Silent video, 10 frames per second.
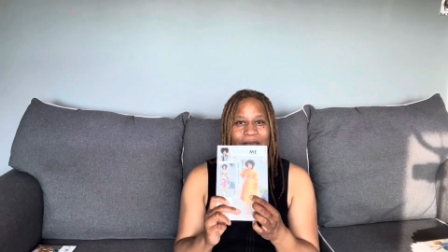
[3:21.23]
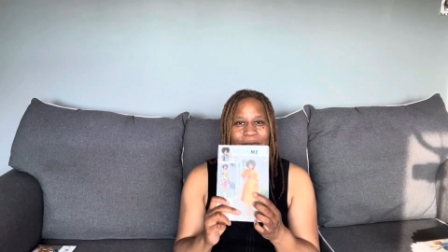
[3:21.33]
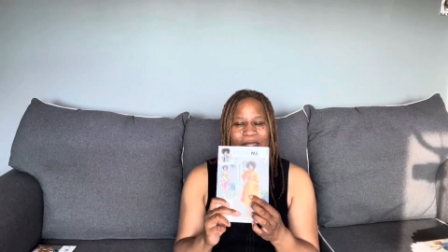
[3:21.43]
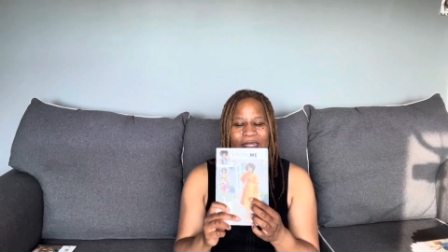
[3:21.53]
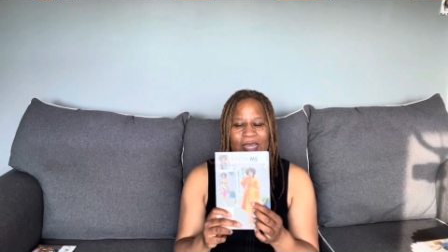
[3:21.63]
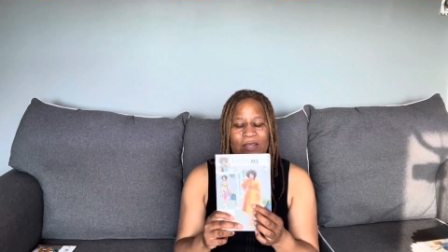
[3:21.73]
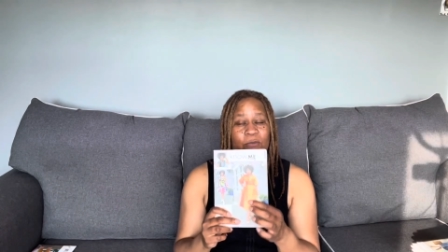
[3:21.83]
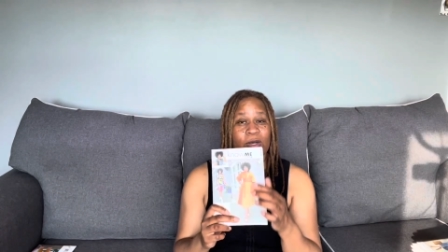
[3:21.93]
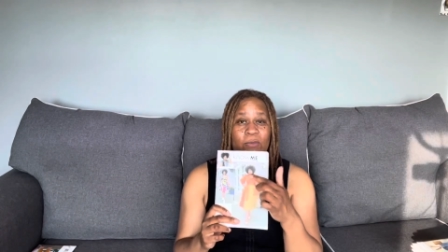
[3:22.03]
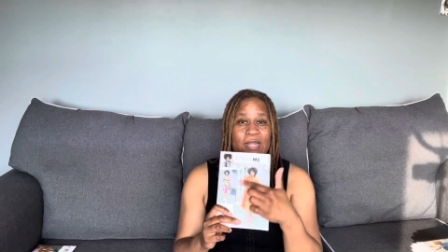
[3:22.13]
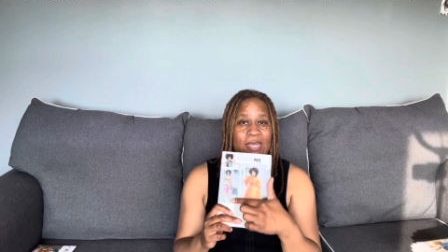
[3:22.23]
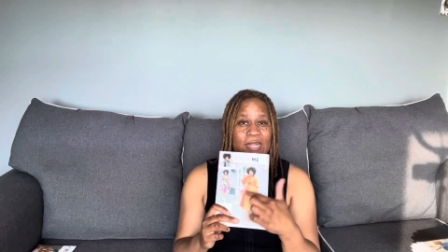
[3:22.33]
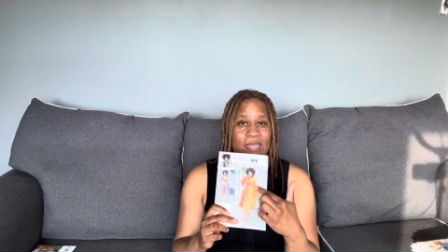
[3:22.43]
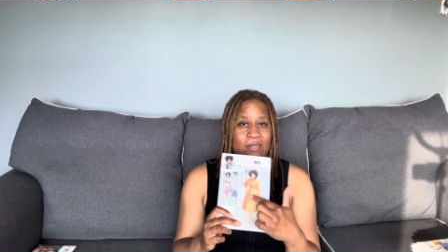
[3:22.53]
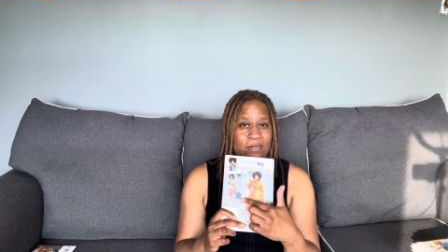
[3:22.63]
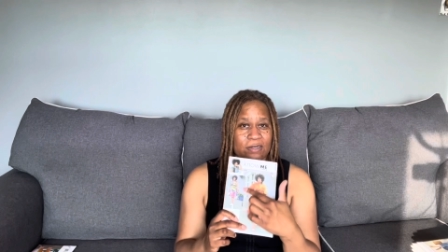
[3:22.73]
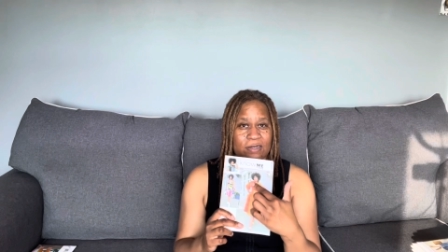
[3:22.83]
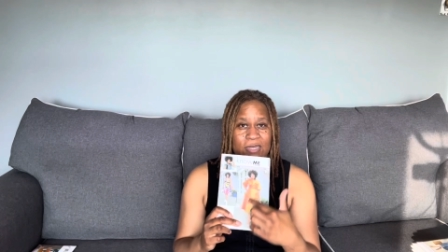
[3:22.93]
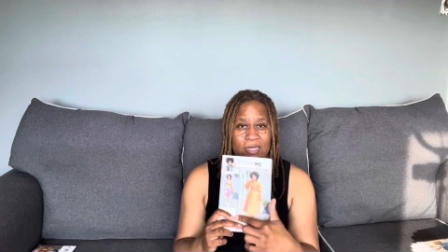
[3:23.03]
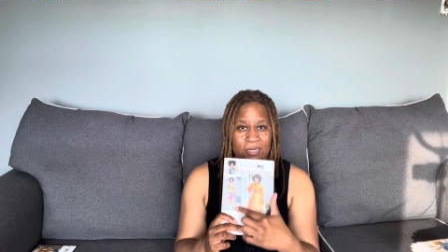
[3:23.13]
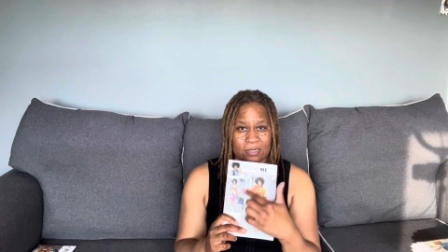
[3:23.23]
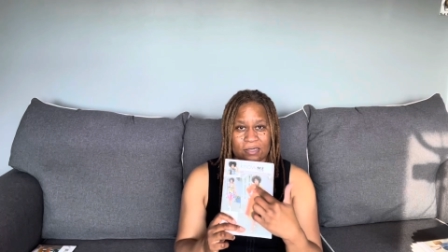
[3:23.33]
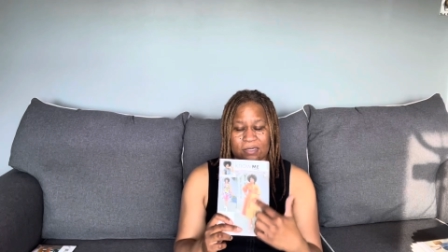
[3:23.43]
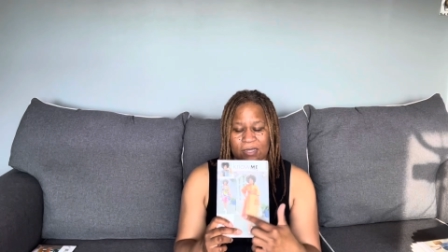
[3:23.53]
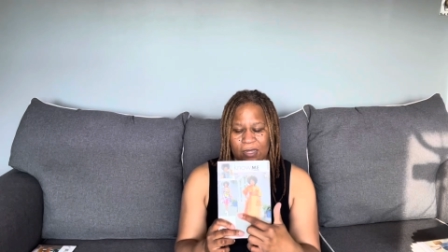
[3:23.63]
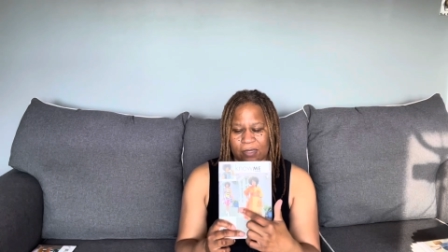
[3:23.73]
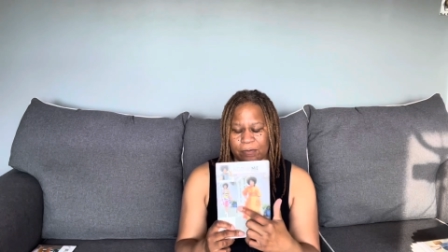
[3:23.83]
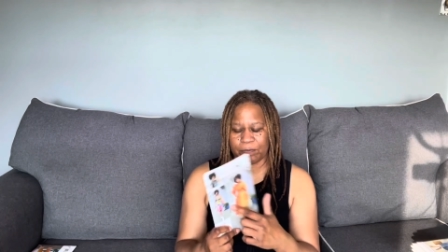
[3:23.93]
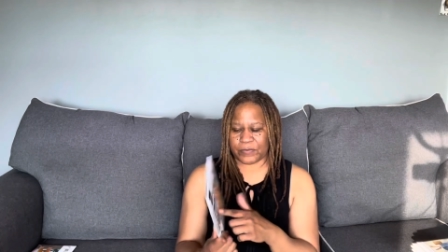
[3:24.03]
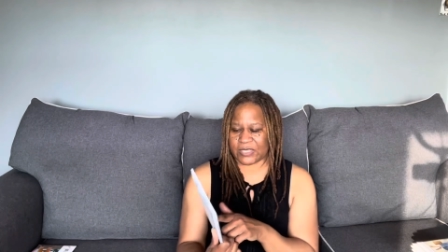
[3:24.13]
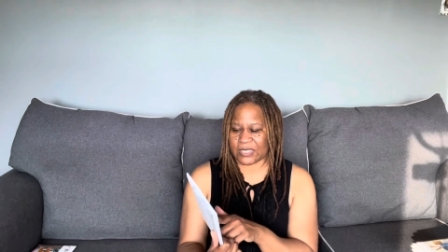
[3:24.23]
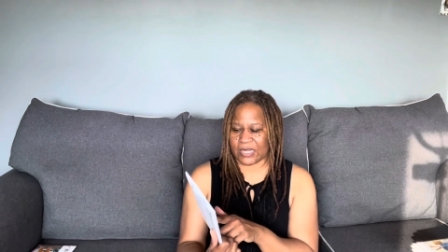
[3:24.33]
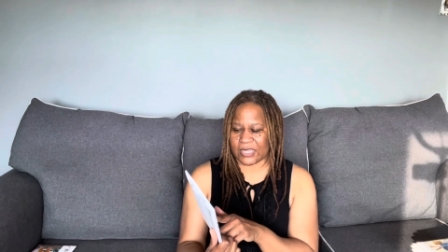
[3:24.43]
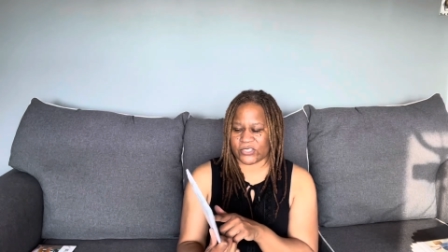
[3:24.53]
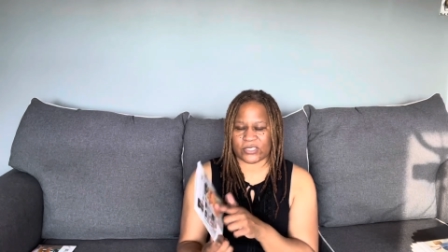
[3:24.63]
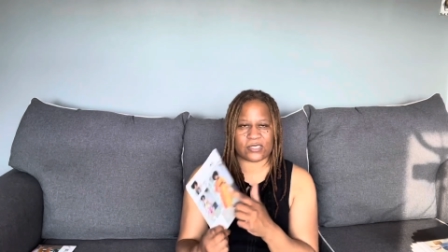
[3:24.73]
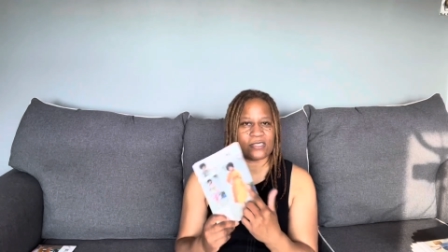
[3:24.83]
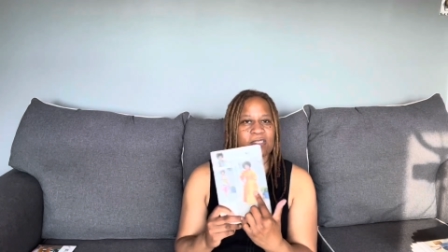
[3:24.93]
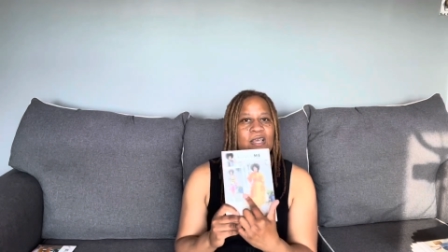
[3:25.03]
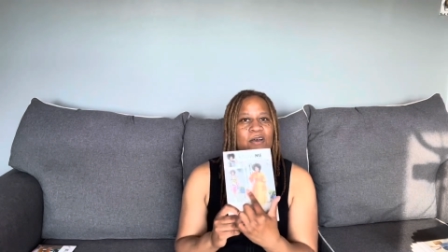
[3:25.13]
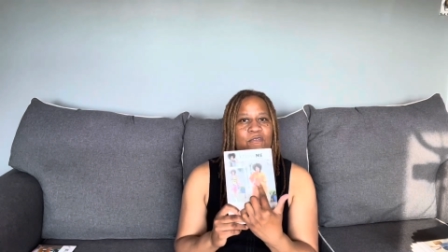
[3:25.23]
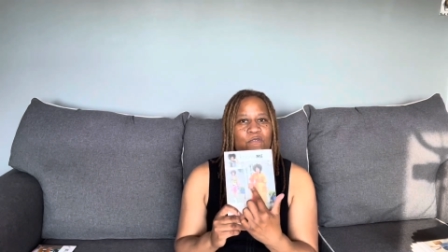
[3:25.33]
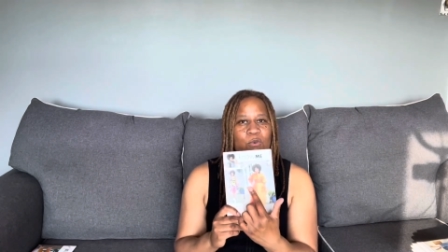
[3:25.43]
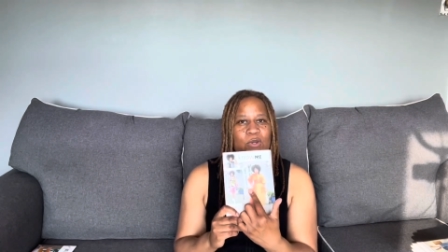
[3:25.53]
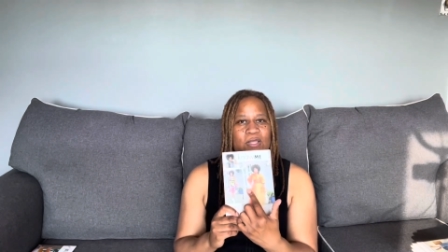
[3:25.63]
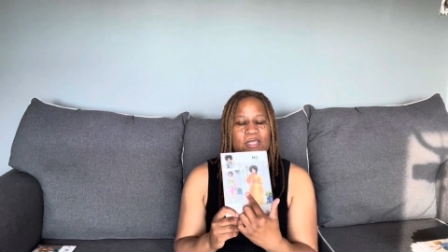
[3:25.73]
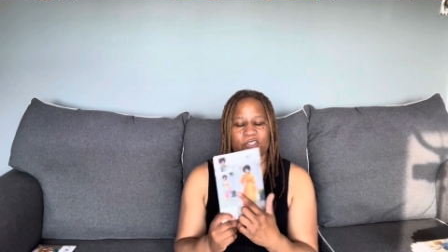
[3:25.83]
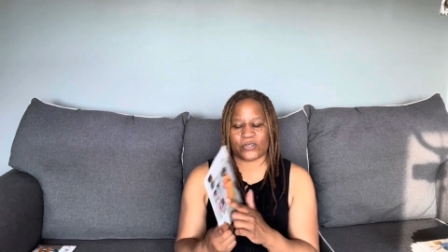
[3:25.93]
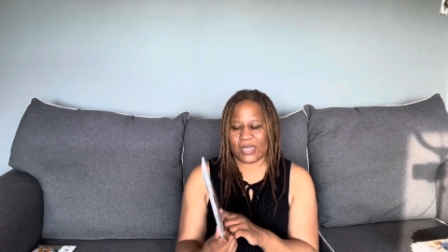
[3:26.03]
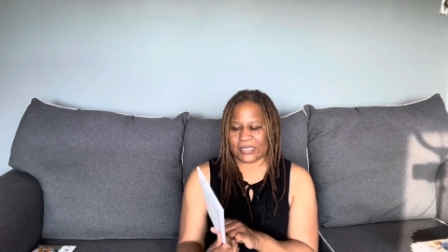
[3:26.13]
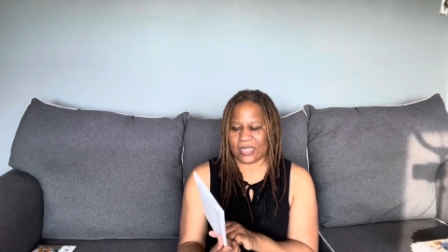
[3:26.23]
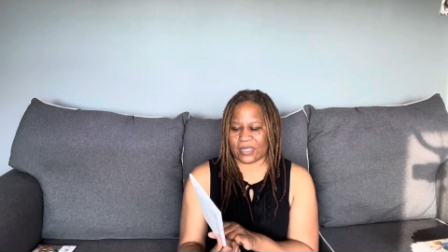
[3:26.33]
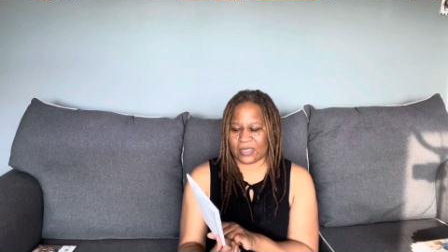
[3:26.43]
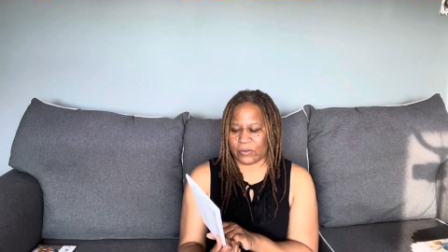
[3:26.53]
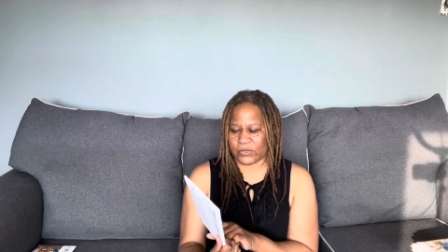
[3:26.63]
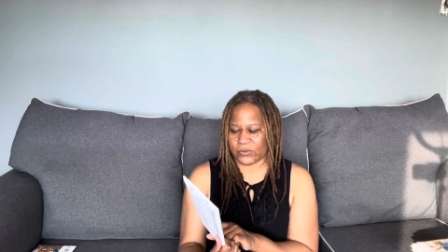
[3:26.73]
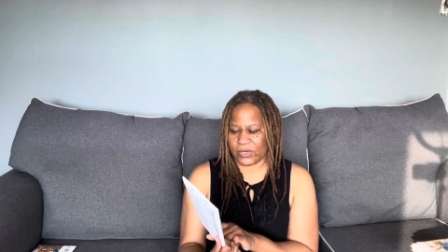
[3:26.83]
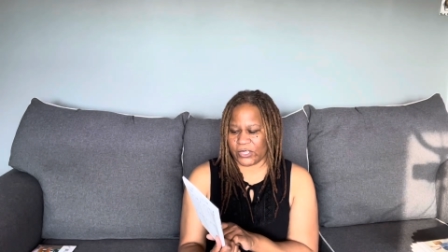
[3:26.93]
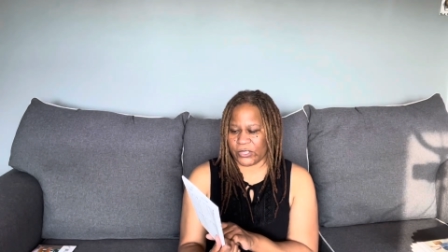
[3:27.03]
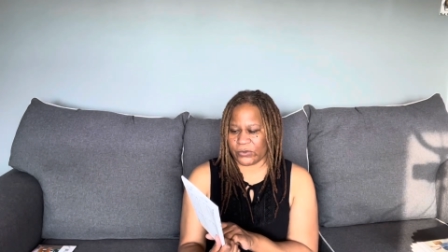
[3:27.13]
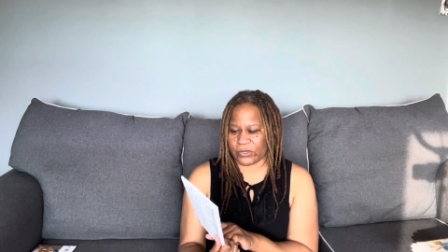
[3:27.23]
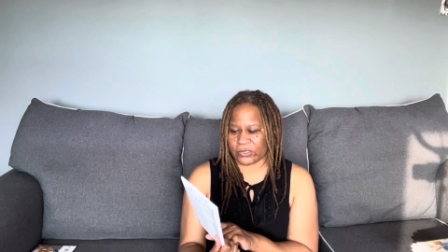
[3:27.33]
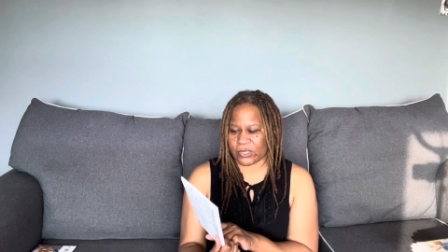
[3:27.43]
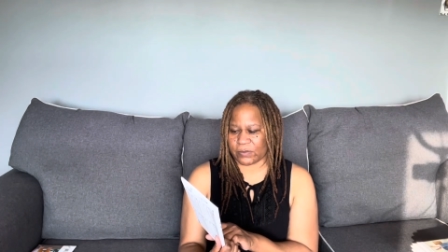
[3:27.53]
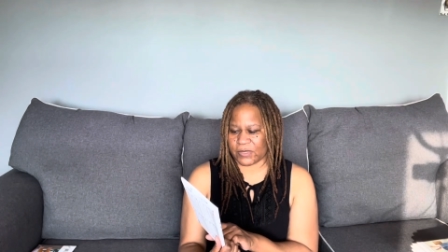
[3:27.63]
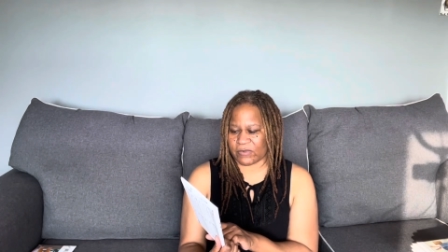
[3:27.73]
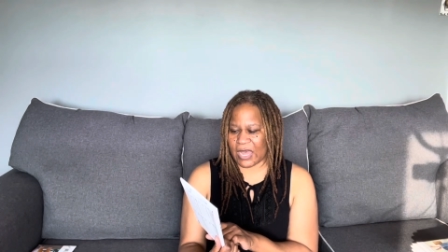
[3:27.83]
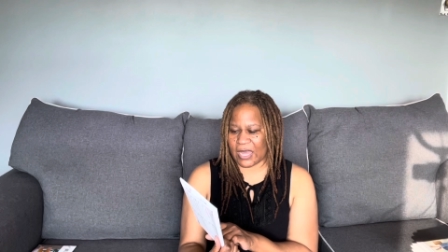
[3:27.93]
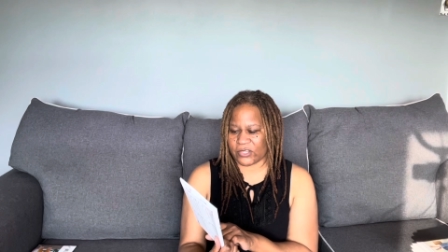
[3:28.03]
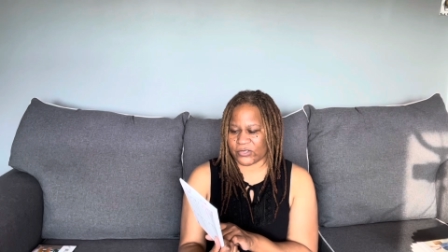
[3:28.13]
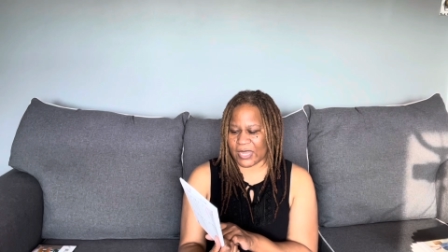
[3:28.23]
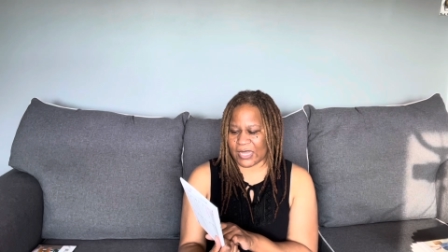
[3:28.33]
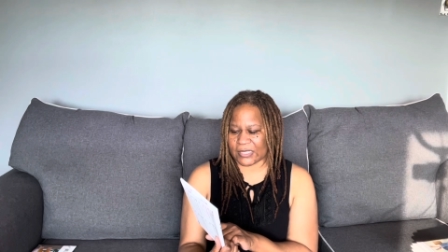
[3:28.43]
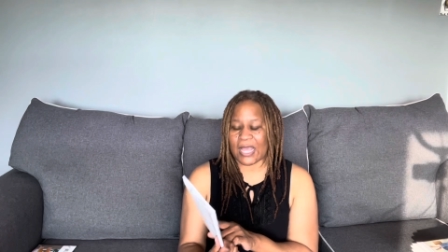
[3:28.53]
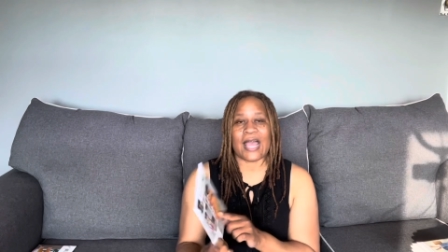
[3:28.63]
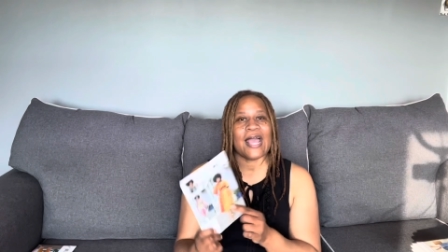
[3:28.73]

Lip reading: I really like, well, one, I like her color selections for the dress. I thought that was really cute in terms of contrast.